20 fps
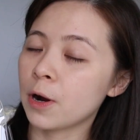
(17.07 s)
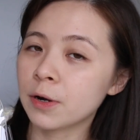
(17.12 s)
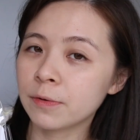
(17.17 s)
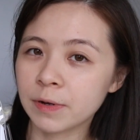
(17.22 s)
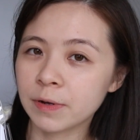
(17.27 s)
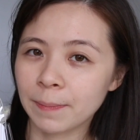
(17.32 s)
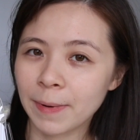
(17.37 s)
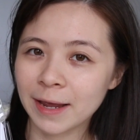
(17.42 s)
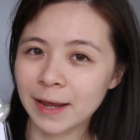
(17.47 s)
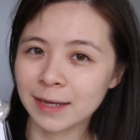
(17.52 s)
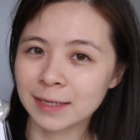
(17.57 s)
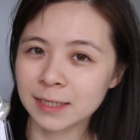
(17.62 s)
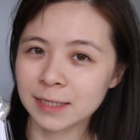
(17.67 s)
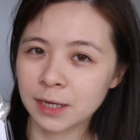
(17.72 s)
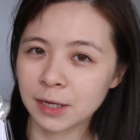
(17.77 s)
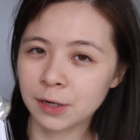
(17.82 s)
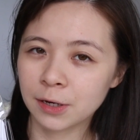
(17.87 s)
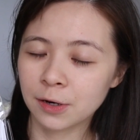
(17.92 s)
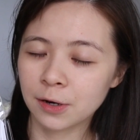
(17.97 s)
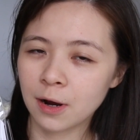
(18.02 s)
Part of the bag
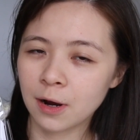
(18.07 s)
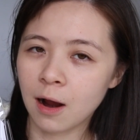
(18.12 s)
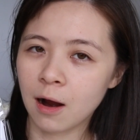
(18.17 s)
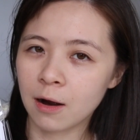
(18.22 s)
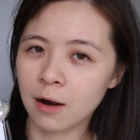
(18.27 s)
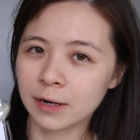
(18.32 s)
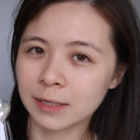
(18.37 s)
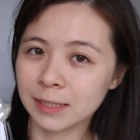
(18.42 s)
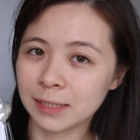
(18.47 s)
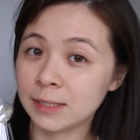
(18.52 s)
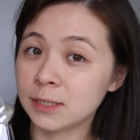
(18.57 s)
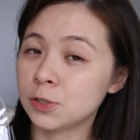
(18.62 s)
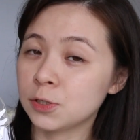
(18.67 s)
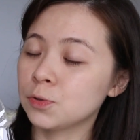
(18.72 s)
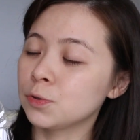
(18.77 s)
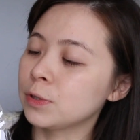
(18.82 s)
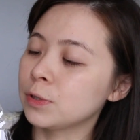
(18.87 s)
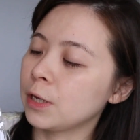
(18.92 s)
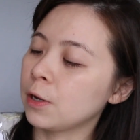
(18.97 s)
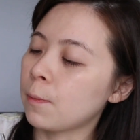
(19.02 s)
inside here are these
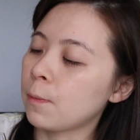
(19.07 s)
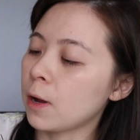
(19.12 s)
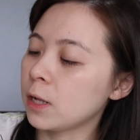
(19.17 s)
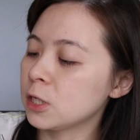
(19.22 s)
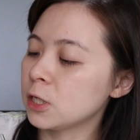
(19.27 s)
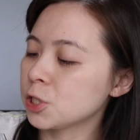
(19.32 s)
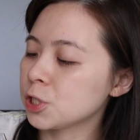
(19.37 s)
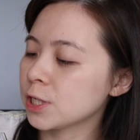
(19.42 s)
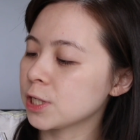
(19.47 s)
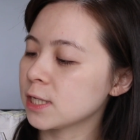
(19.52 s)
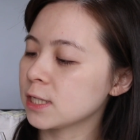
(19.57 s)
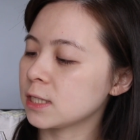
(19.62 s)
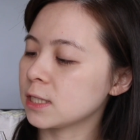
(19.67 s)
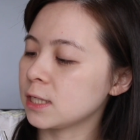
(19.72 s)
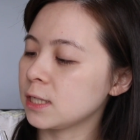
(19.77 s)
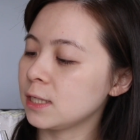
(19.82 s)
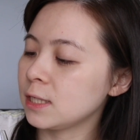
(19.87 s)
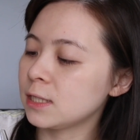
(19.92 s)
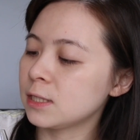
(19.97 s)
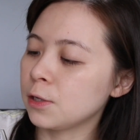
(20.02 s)
two nail polishes.
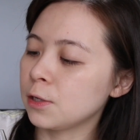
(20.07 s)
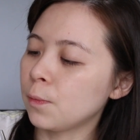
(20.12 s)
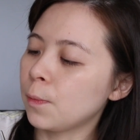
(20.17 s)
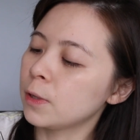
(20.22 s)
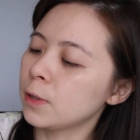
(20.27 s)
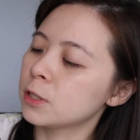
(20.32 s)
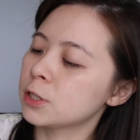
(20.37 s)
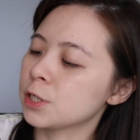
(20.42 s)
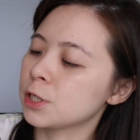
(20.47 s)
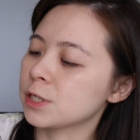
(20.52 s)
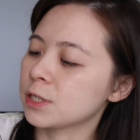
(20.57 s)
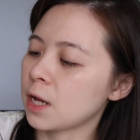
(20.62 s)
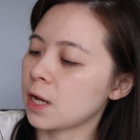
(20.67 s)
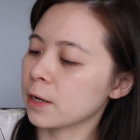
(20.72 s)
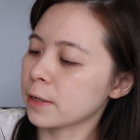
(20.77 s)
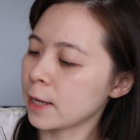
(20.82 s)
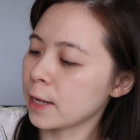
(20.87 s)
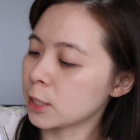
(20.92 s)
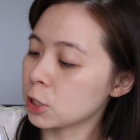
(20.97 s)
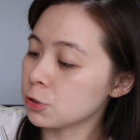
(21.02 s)
These nail polishes are
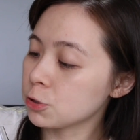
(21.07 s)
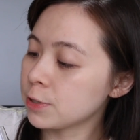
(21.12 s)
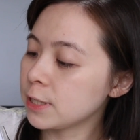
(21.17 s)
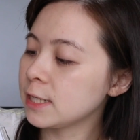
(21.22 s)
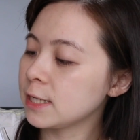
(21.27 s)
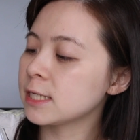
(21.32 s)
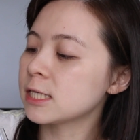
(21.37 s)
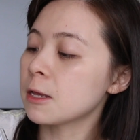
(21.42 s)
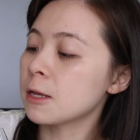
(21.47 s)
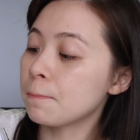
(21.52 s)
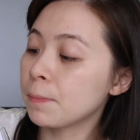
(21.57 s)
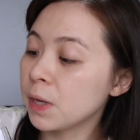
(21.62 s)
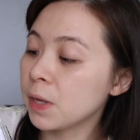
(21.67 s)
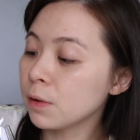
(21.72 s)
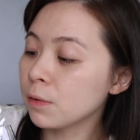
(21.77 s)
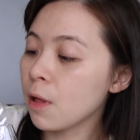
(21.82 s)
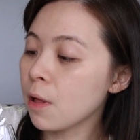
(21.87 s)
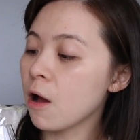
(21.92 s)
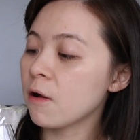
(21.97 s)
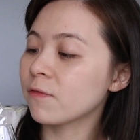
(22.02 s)
Catrice
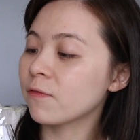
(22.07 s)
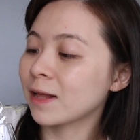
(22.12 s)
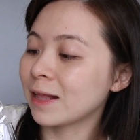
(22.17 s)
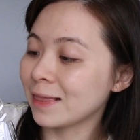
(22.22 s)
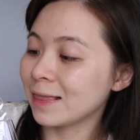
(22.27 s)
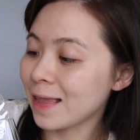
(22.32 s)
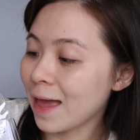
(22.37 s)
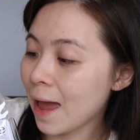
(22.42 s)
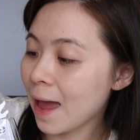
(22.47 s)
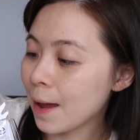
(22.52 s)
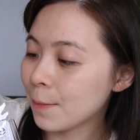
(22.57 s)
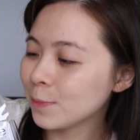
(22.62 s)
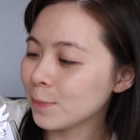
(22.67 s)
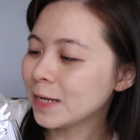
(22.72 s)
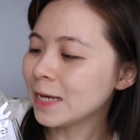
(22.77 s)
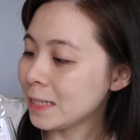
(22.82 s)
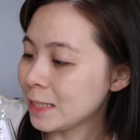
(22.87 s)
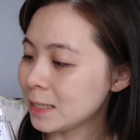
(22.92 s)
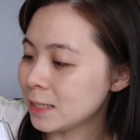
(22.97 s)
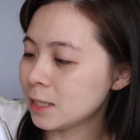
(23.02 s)
Peel Off
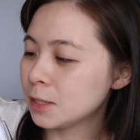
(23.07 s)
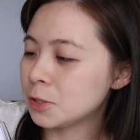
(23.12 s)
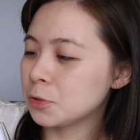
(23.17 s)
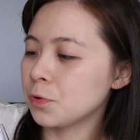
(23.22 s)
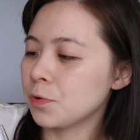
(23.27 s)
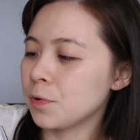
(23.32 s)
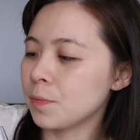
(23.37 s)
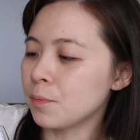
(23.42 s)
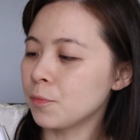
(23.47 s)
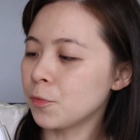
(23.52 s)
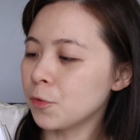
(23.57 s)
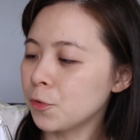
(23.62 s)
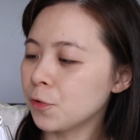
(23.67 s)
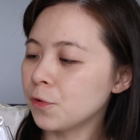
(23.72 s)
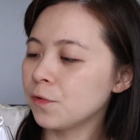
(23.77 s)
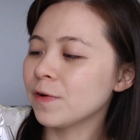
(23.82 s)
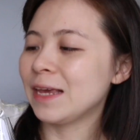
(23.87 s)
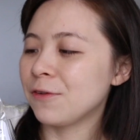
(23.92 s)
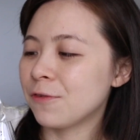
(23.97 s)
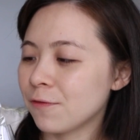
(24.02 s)
Glam Easy to
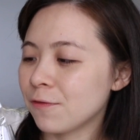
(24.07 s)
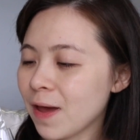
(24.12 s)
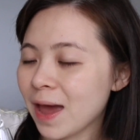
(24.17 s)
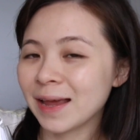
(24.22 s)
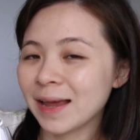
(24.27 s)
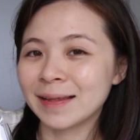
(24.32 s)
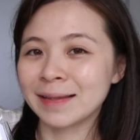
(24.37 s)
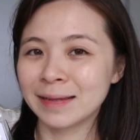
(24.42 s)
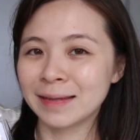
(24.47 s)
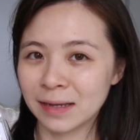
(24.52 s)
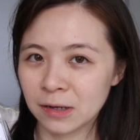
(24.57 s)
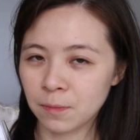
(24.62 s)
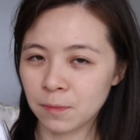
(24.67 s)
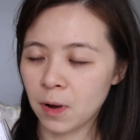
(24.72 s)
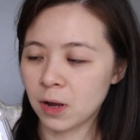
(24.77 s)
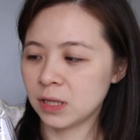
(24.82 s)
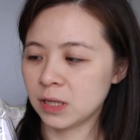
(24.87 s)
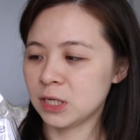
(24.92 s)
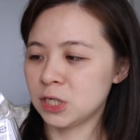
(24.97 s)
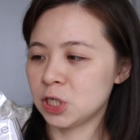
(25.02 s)
Remove Effect Nail
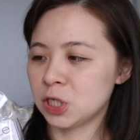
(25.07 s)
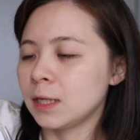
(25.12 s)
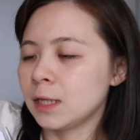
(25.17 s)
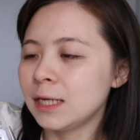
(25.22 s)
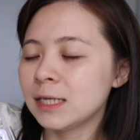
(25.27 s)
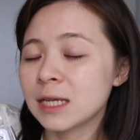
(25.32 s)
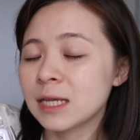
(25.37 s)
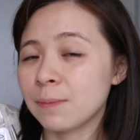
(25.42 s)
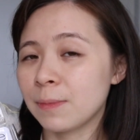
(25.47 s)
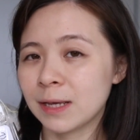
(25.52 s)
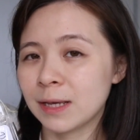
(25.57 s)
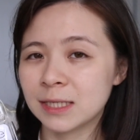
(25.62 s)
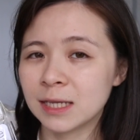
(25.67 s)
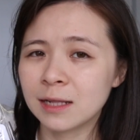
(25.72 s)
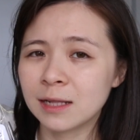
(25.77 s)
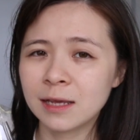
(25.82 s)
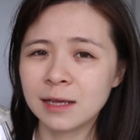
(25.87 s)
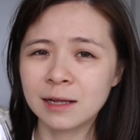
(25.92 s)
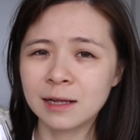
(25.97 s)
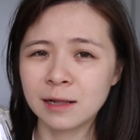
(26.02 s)
Polish. These are
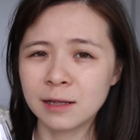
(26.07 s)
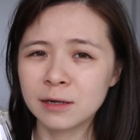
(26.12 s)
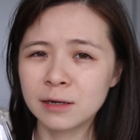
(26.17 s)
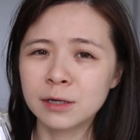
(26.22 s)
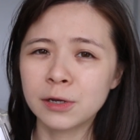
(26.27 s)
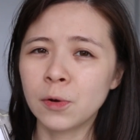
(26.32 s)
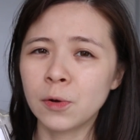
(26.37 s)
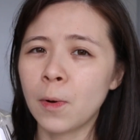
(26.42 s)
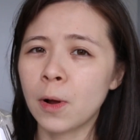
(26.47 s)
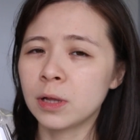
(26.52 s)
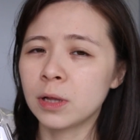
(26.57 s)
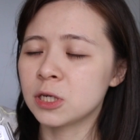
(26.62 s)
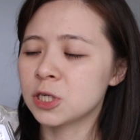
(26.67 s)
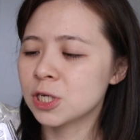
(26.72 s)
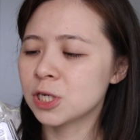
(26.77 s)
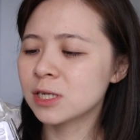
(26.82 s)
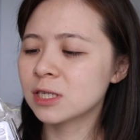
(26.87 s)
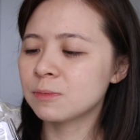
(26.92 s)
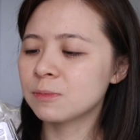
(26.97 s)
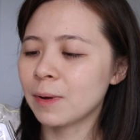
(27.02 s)
basically glitter nail
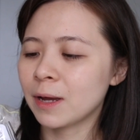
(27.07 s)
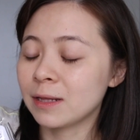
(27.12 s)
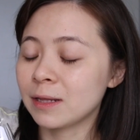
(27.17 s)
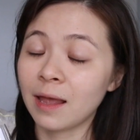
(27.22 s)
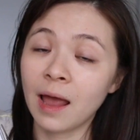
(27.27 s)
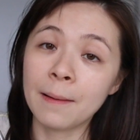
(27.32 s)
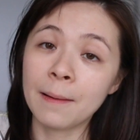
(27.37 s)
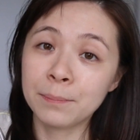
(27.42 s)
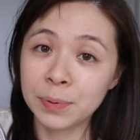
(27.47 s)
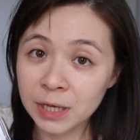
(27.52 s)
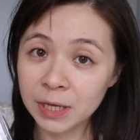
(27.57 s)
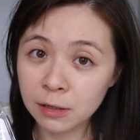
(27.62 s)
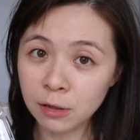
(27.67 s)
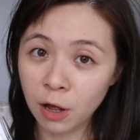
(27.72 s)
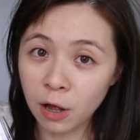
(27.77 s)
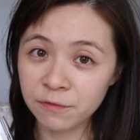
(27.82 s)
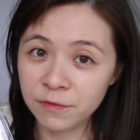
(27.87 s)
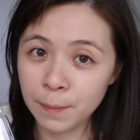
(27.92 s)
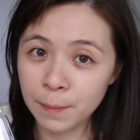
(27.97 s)
polishes, but they are peel off